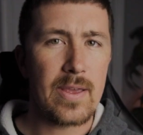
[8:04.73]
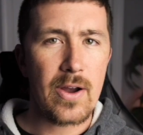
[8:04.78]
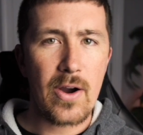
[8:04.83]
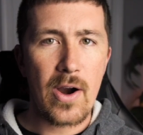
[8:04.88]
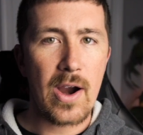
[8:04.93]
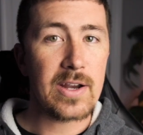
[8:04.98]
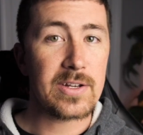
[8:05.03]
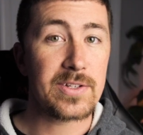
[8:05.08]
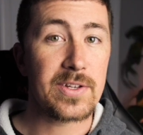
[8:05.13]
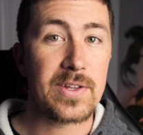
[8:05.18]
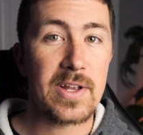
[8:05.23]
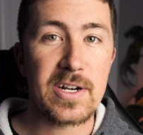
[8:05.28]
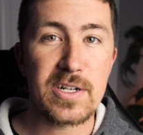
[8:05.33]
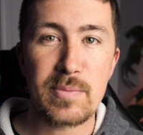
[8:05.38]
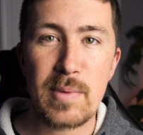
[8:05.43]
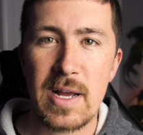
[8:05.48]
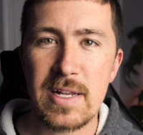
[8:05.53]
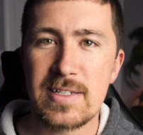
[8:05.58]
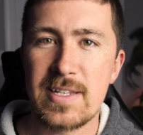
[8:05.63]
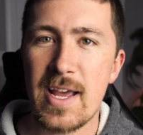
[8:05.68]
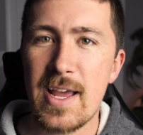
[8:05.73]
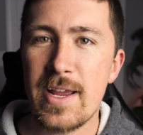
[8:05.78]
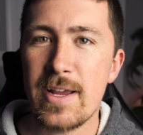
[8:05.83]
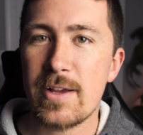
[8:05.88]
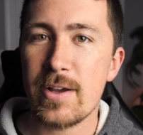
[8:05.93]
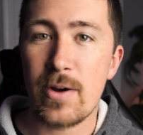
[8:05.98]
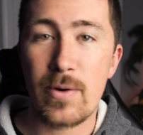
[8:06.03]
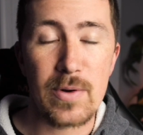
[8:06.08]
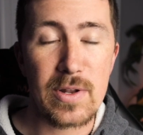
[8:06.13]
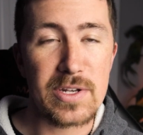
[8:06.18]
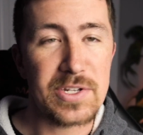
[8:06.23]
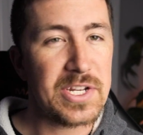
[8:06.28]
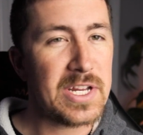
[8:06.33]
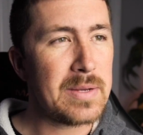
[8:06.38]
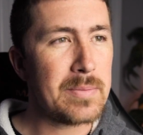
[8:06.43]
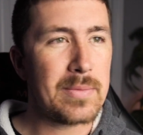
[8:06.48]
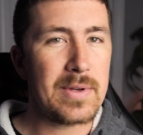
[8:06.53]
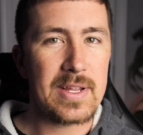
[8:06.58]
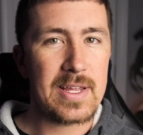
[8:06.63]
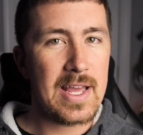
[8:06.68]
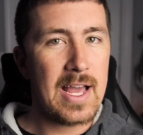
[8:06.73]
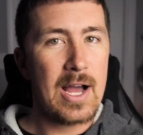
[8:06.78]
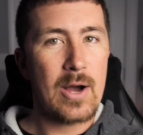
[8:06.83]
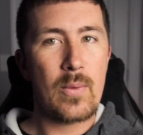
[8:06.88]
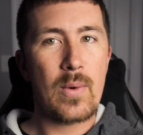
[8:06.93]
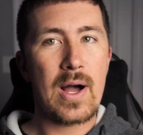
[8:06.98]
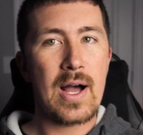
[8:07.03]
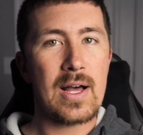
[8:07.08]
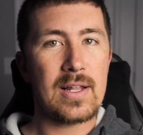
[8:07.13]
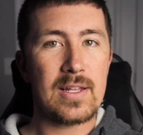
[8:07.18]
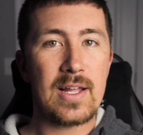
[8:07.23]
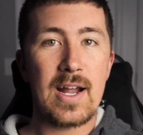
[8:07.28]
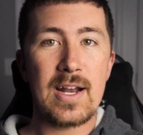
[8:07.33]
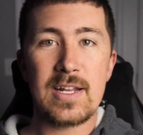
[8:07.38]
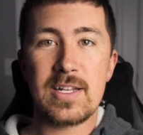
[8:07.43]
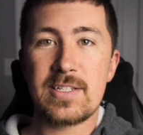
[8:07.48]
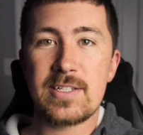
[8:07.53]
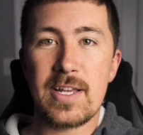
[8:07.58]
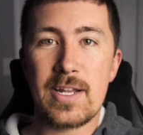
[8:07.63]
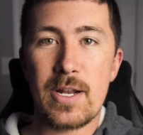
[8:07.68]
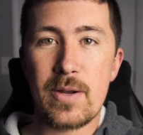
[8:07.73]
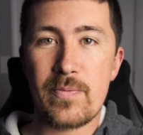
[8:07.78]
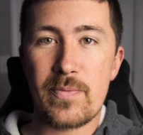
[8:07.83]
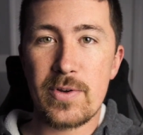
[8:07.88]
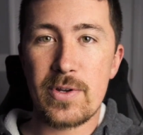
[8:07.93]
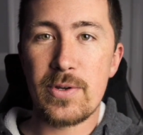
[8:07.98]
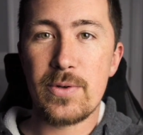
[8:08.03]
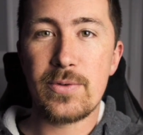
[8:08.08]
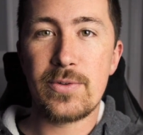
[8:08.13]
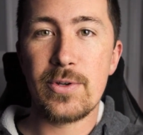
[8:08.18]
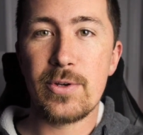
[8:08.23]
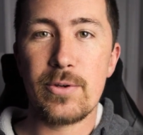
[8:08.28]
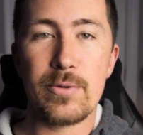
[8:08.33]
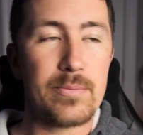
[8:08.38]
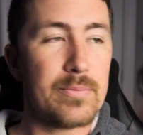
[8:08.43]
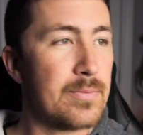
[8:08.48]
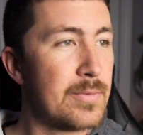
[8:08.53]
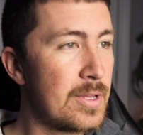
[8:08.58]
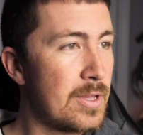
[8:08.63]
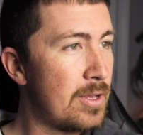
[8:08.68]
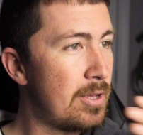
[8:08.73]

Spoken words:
Alright, so there's my take on a cheap DIY lighting setup for YouTube.